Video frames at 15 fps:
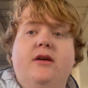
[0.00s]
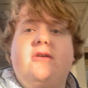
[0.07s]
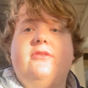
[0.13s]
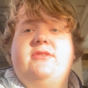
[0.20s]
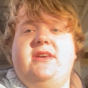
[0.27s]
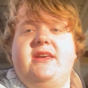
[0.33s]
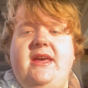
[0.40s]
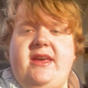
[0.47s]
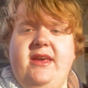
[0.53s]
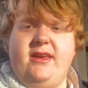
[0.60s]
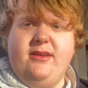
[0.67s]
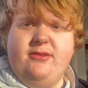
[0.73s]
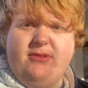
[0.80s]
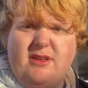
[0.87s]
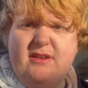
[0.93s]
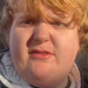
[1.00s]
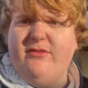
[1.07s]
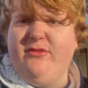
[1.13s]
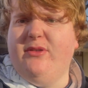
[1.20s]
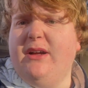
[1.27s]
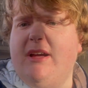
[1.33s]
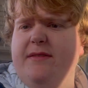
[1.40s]
Okay, we have
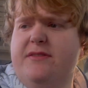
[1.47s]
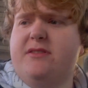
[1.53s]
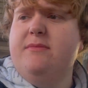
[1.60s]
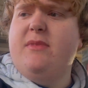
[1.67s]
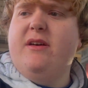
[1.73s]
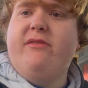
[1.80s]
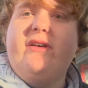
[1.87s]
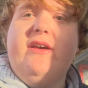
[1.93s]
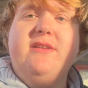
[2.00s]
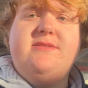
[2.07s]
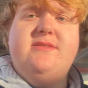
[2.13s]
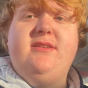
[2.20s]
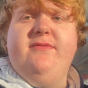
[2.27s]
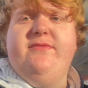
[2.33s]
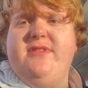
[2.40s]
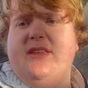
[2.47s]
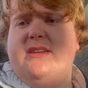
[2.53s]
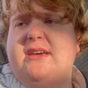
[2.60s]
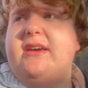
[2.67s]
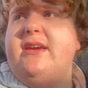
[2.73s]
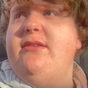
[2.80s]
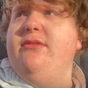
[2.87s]
arrived at my final stop for the
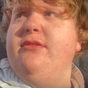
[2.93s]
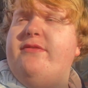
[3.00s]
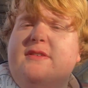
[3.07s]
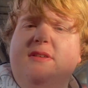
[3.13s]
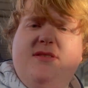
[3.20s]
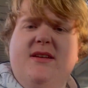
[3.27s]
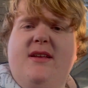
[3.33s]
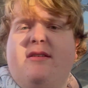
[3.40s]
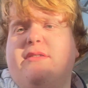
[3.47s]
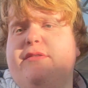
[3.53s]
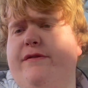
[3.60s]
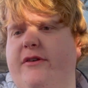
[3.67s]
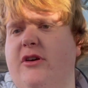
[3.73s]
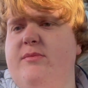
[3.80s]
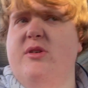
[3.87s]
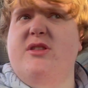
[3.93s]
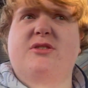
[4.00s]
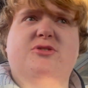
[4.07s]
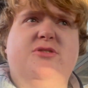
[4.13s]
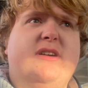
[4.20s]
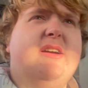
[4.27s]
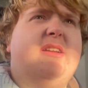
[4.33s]
day, Northfields. I did not film on the
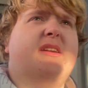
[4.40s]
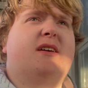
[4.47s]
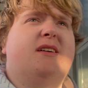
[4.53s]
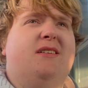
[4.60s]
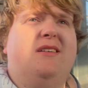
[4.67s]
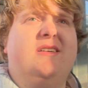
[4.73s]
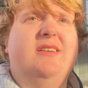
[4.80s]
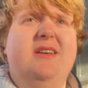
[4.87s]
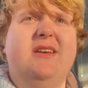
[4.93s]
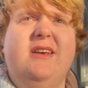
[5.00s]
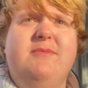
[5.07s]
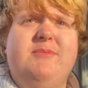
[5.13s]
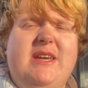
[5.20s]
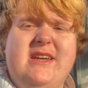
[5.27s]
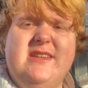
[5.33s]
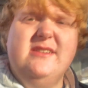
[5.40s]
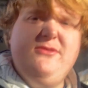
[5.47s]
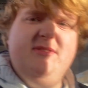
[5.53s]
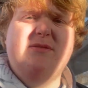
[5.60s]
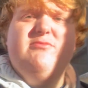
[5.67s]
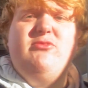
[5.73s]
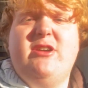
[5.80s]
train because it
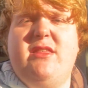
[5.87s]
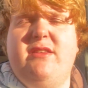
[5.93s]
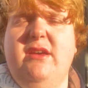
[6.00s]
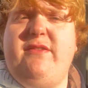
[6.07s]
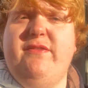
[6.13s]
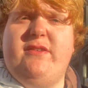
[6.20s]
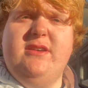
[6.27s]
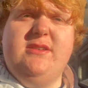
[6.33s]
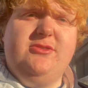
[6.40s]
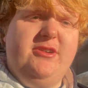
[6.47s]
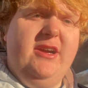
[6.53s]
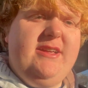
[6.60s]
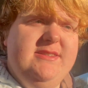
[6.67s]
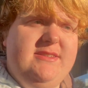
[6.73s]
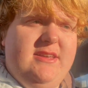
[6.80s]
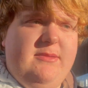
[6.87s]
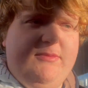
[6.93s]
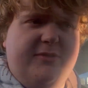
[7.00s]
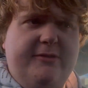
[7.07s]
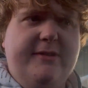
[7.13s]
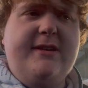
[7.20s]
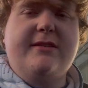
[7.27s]
was one of the first trains to come
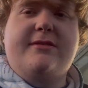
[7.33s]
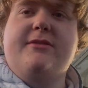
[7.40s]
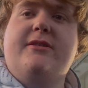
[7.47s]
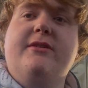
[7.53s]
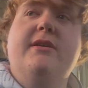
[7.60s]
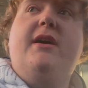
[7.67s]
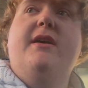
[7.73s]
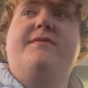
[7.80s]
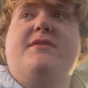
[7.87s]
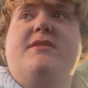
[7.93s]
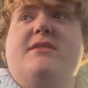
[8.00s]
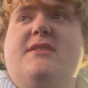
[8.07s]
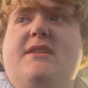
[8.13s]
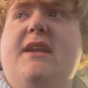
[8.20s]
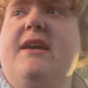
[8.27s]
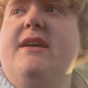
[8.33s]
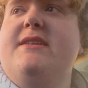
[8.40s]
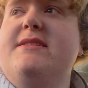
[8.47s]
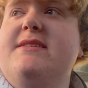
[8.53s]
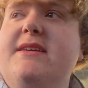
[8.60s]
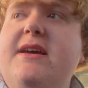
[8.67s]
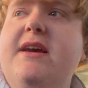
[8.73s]
through Heathrow after the
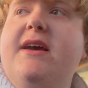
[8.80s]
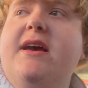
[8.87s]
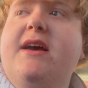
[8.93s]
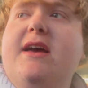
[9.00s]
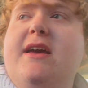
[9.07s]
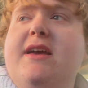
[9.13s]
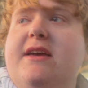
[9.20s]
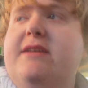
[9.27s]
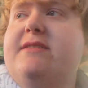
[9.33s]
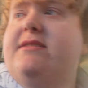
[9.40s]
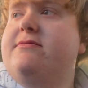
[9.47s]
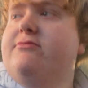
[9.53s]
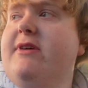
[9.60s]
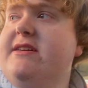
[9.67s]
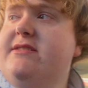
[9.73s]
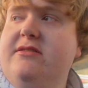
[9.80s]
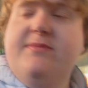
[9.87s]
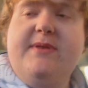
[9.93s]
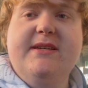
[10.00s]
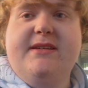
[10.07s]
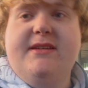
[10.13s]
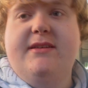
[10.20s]
delays. It's just way too
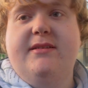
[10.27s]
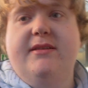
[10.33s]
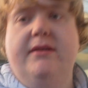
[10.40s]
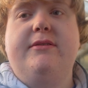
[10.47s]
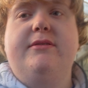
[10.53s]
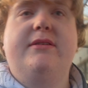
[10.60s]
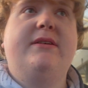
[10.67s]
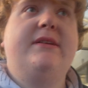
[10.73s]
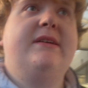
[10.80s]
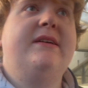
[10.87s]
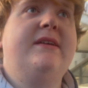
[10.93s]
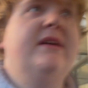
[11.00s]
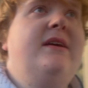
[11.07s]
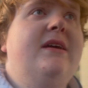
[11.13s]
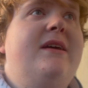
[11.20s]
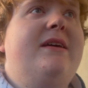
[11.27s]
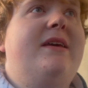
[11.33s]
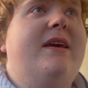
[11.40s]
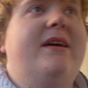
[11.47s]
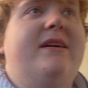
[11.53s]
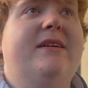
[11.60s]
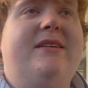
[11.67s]
busy, so
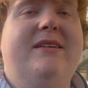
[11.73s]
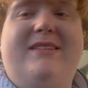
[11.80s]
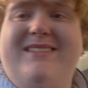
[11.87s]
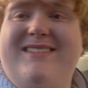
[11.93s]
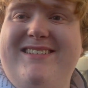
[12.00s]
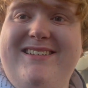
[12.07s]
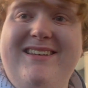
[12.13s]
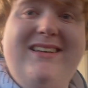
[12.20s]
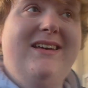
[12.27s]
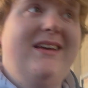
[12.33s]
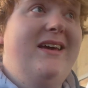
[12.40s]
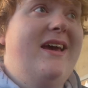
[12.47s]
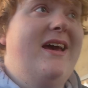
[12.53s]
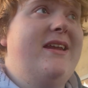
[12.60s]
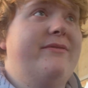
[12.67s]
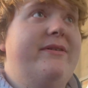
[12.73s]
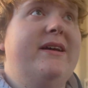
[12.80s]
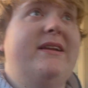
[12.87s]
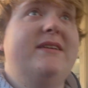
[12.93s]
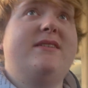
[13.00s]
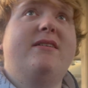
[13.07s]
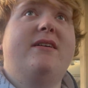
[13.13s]
yeah. Anyway,
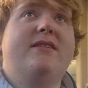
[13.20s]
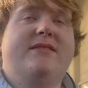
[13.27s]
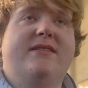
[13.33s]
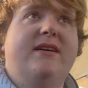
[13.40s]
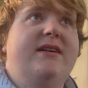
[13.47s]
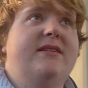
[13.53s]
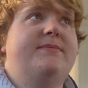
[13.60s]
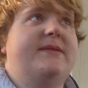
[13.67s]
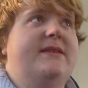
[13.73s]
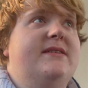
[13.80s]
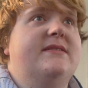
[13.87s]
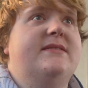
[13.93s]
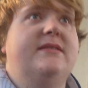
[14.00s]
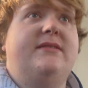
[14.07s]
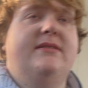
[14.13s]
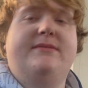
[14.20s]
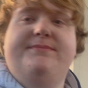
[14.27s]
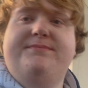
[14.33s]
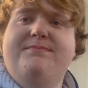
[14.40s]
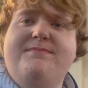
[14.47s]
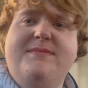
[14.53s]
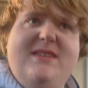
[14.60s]
let's go outside because
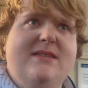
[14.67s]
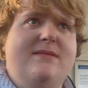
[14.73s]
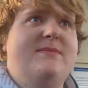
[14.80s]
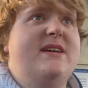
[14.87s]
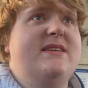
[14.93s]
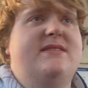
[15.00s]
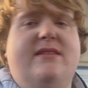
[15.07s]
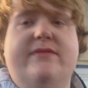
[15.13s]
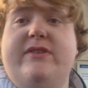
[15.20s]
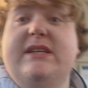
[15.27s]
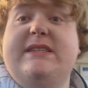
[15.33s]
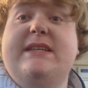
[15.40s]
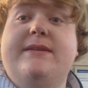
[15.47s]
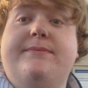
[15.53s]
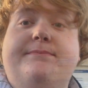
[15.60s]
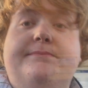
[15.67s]
there's some nice stuff out there.